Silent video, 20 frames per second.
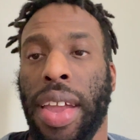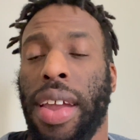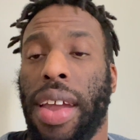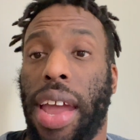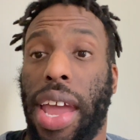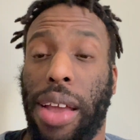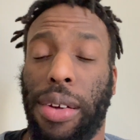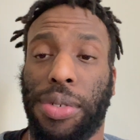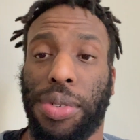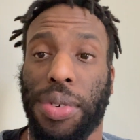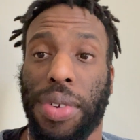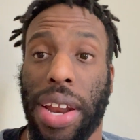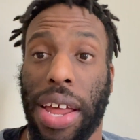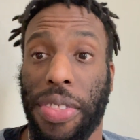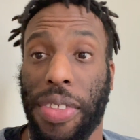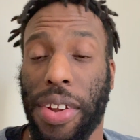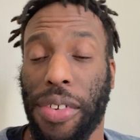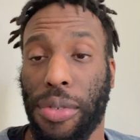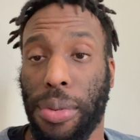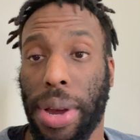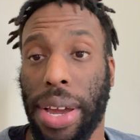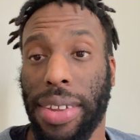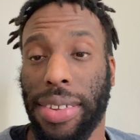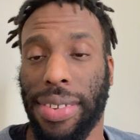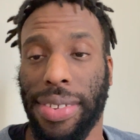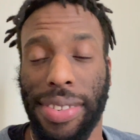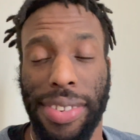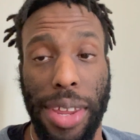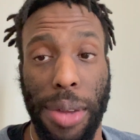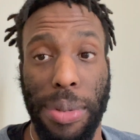Hey, what's going on out there, everybody? It's
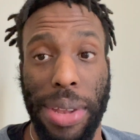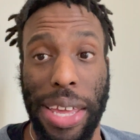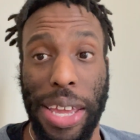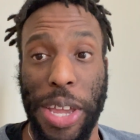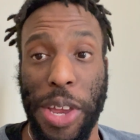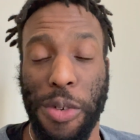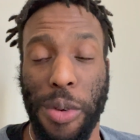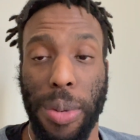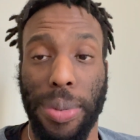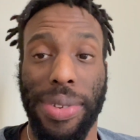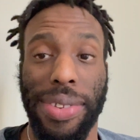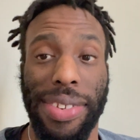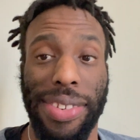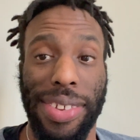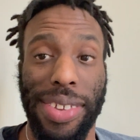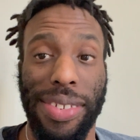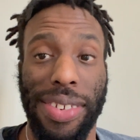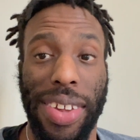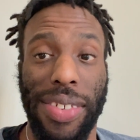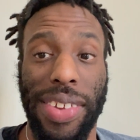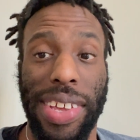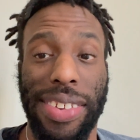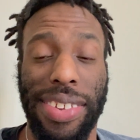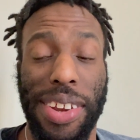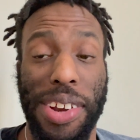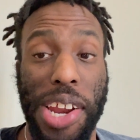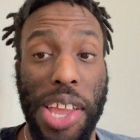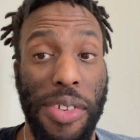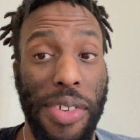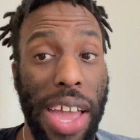the same lady here representing TeamJVS
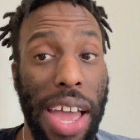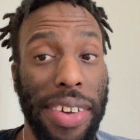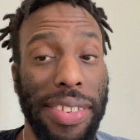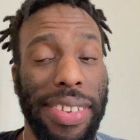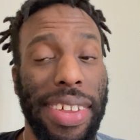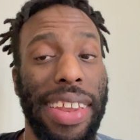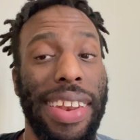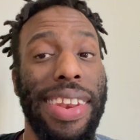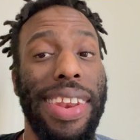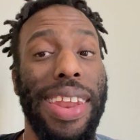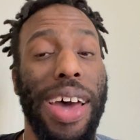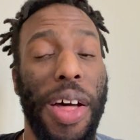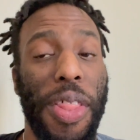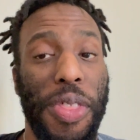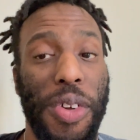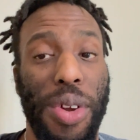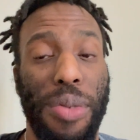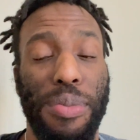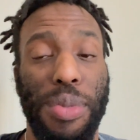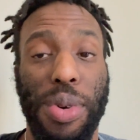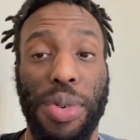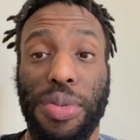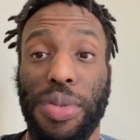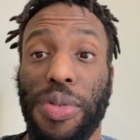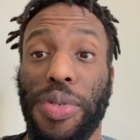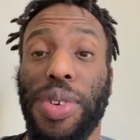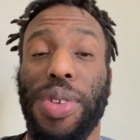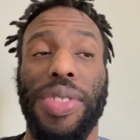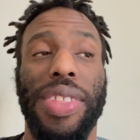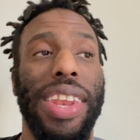here to give you guys another movie
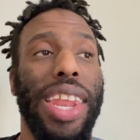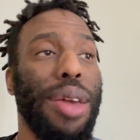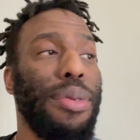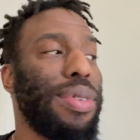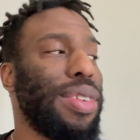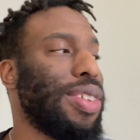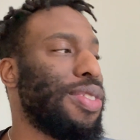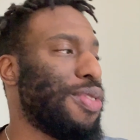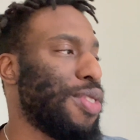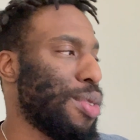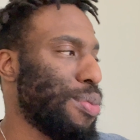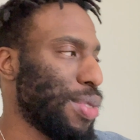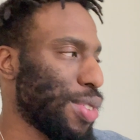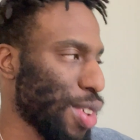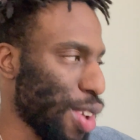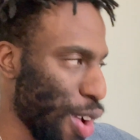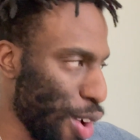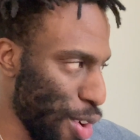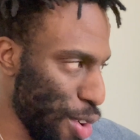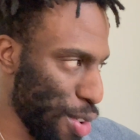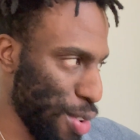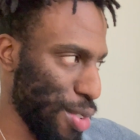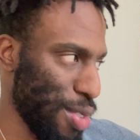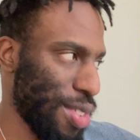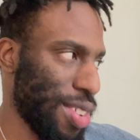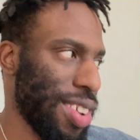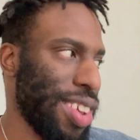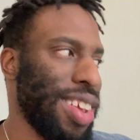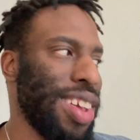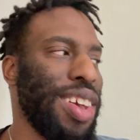review. The name of this film is
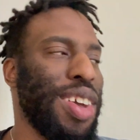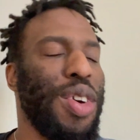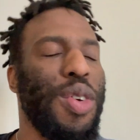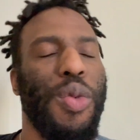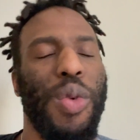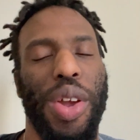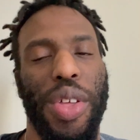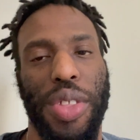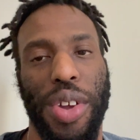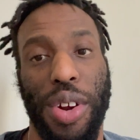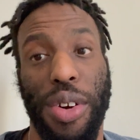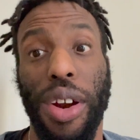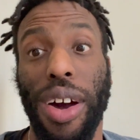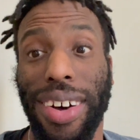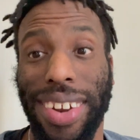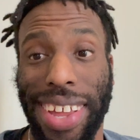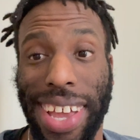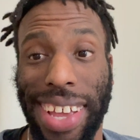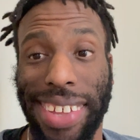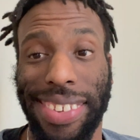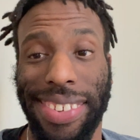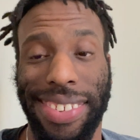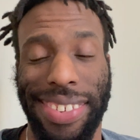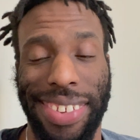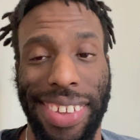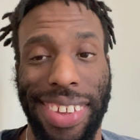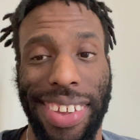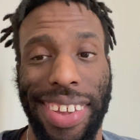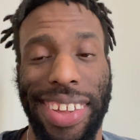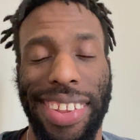called Where the Crawdads
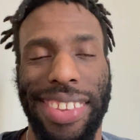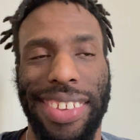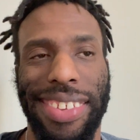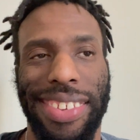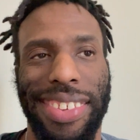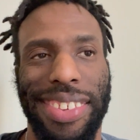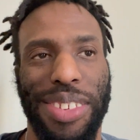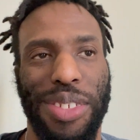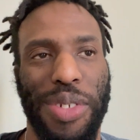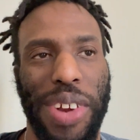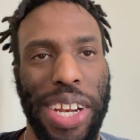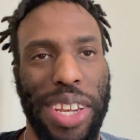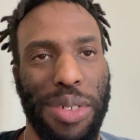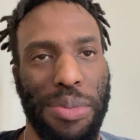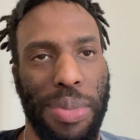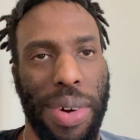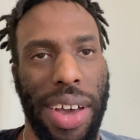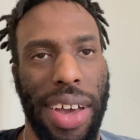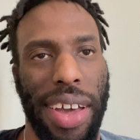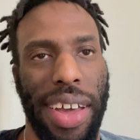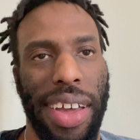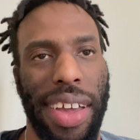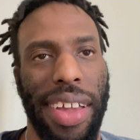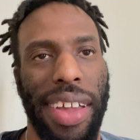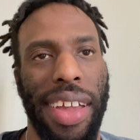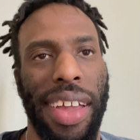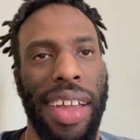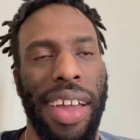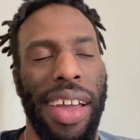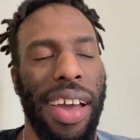Sing. This is directed by
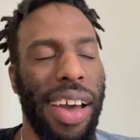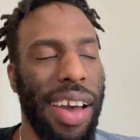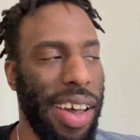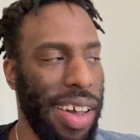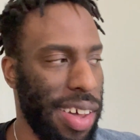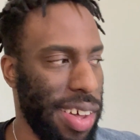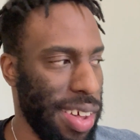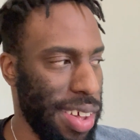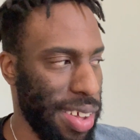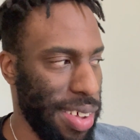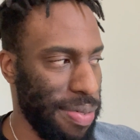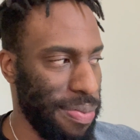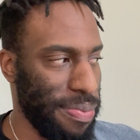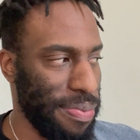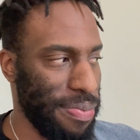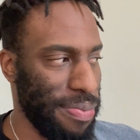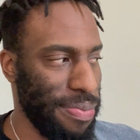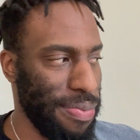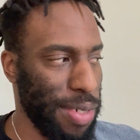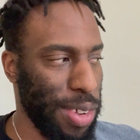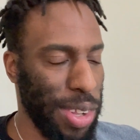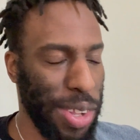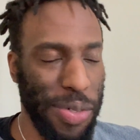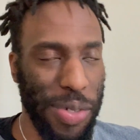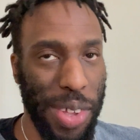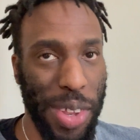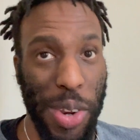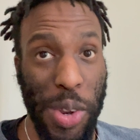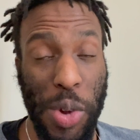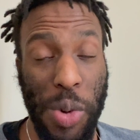
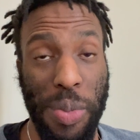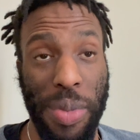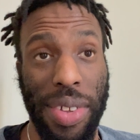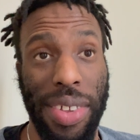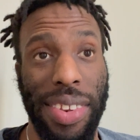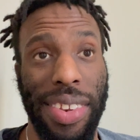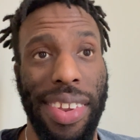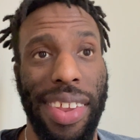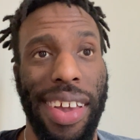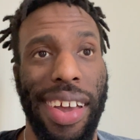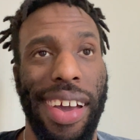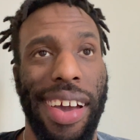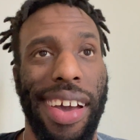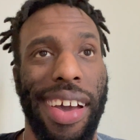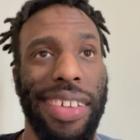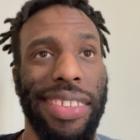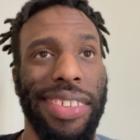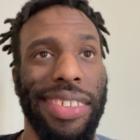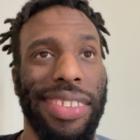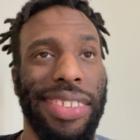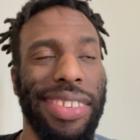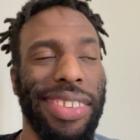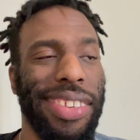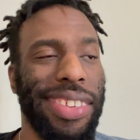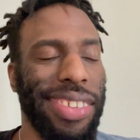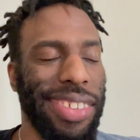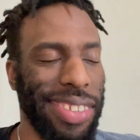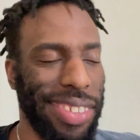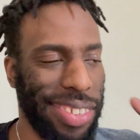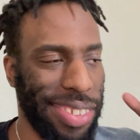Olivia Newman. This
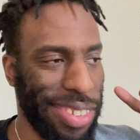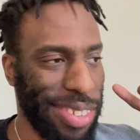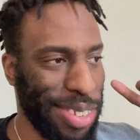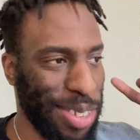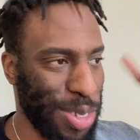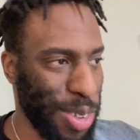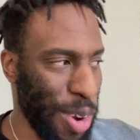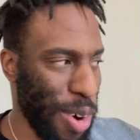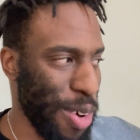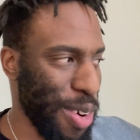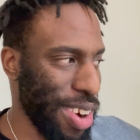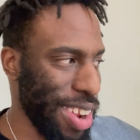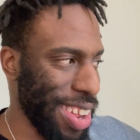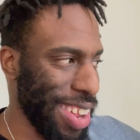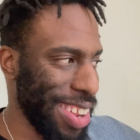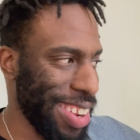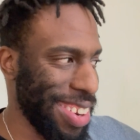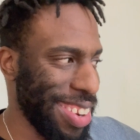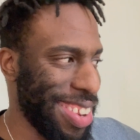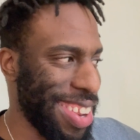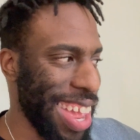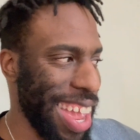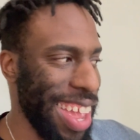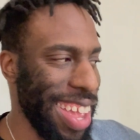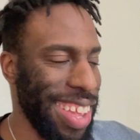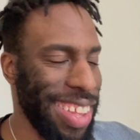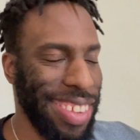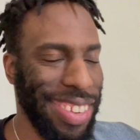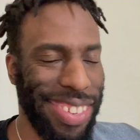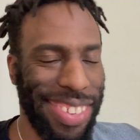is starring
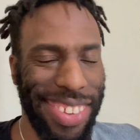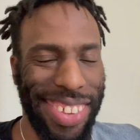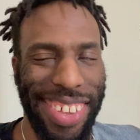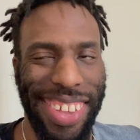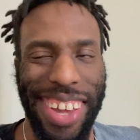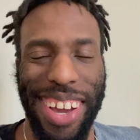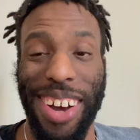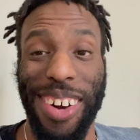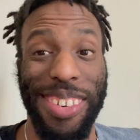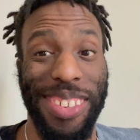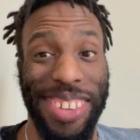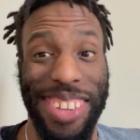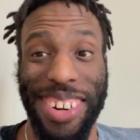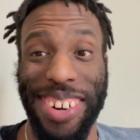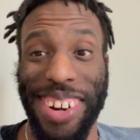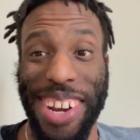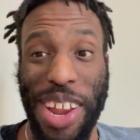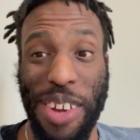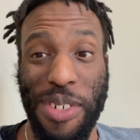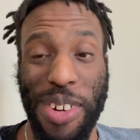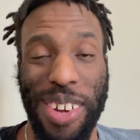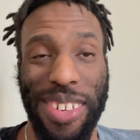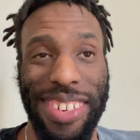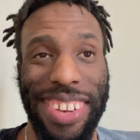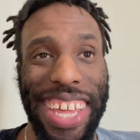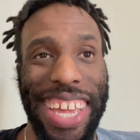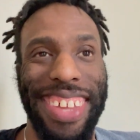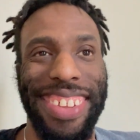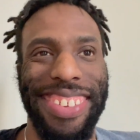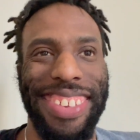Daisy. I always get her name wrong.
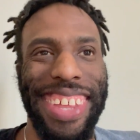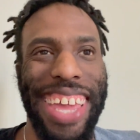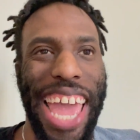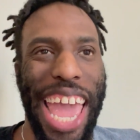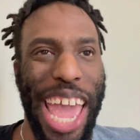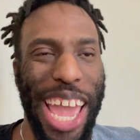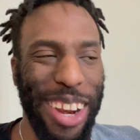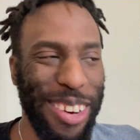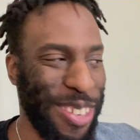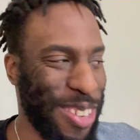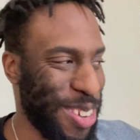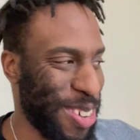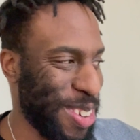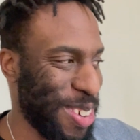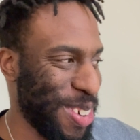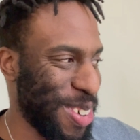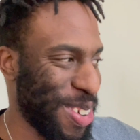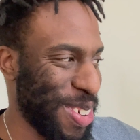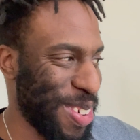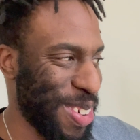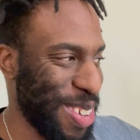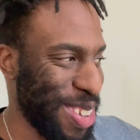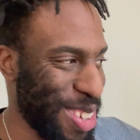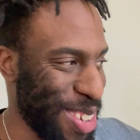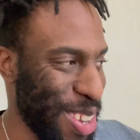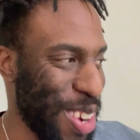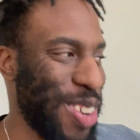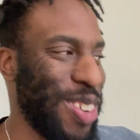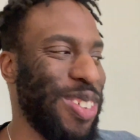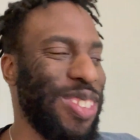Daisy Edgar
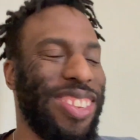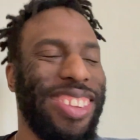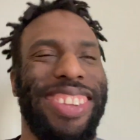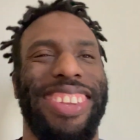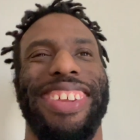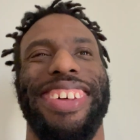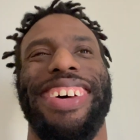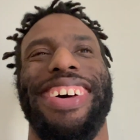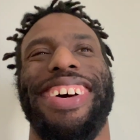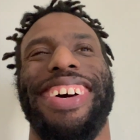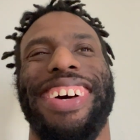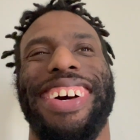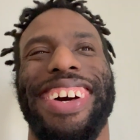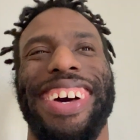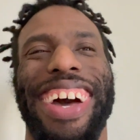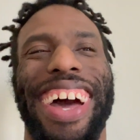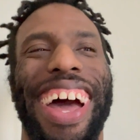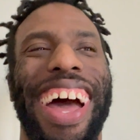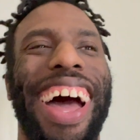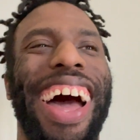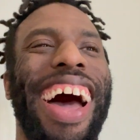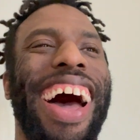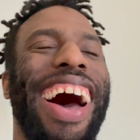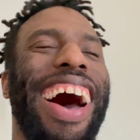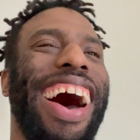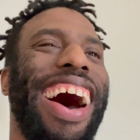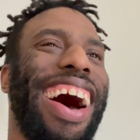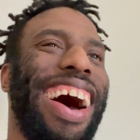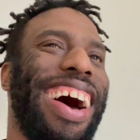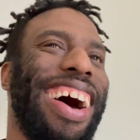Jones.
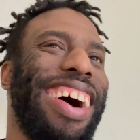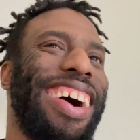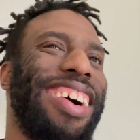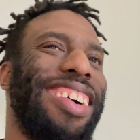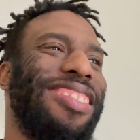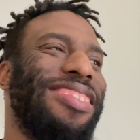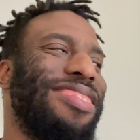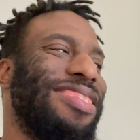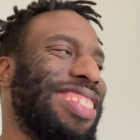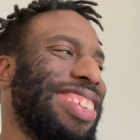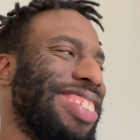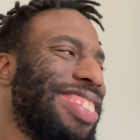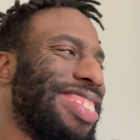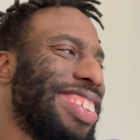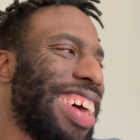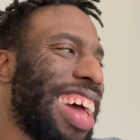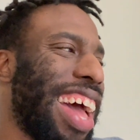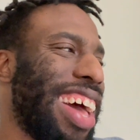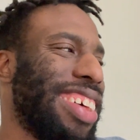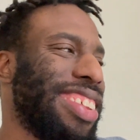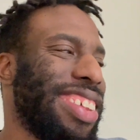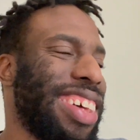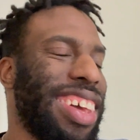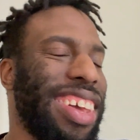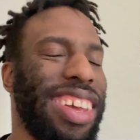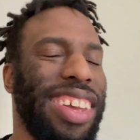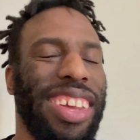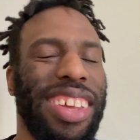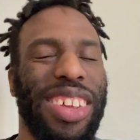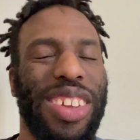this has
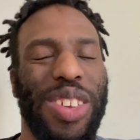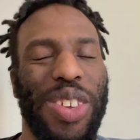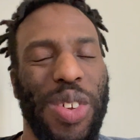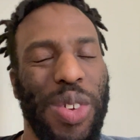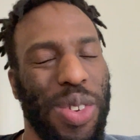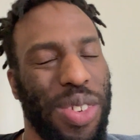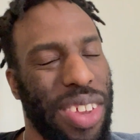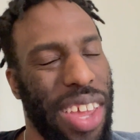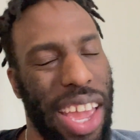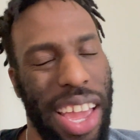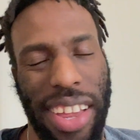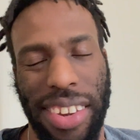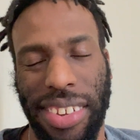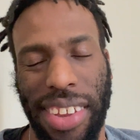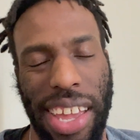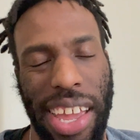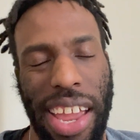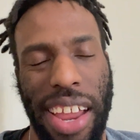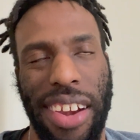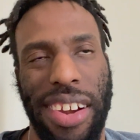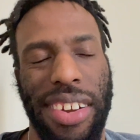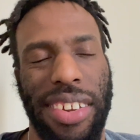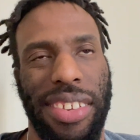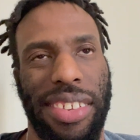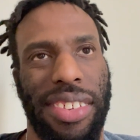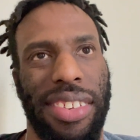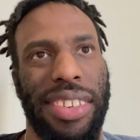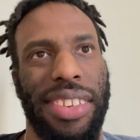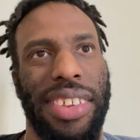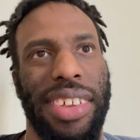a huge cast, like
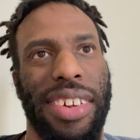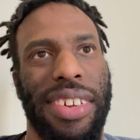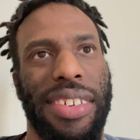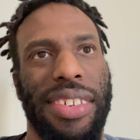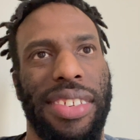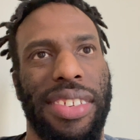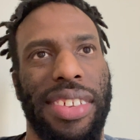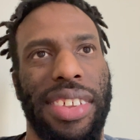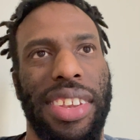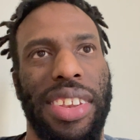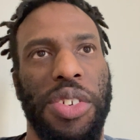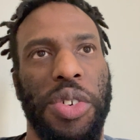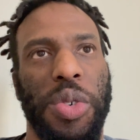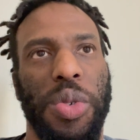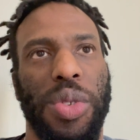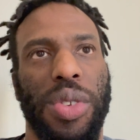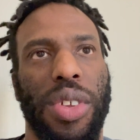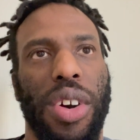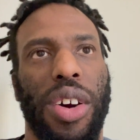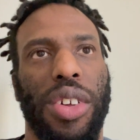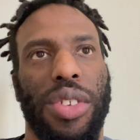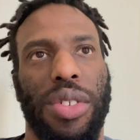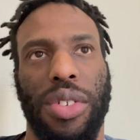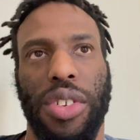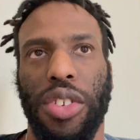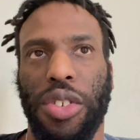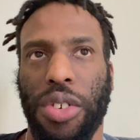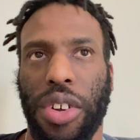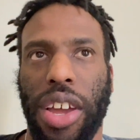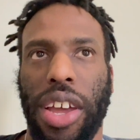Harris Dickerson, who was also
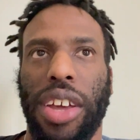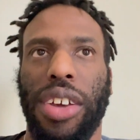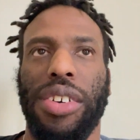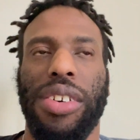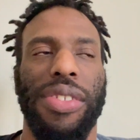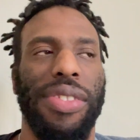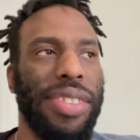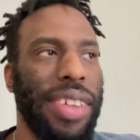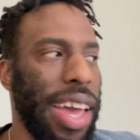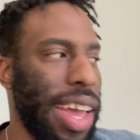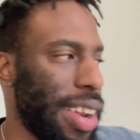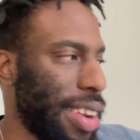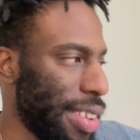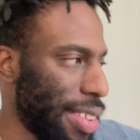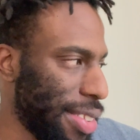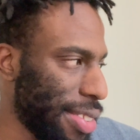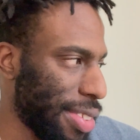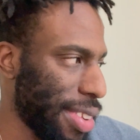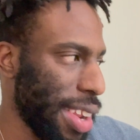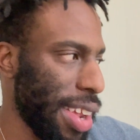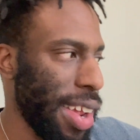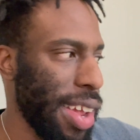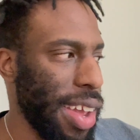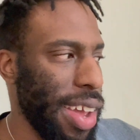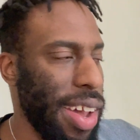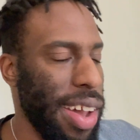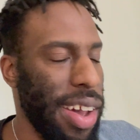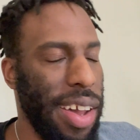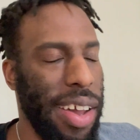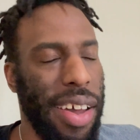in Triangle of Sadness.
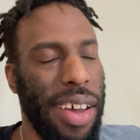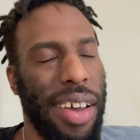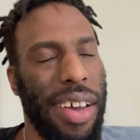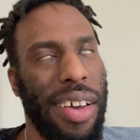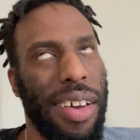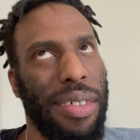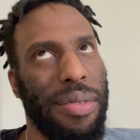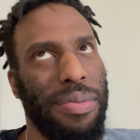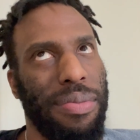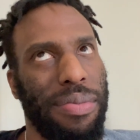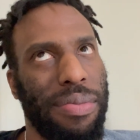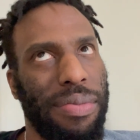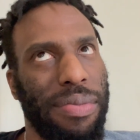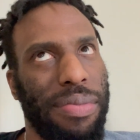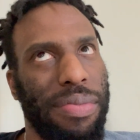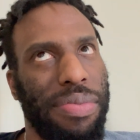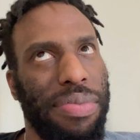Taylor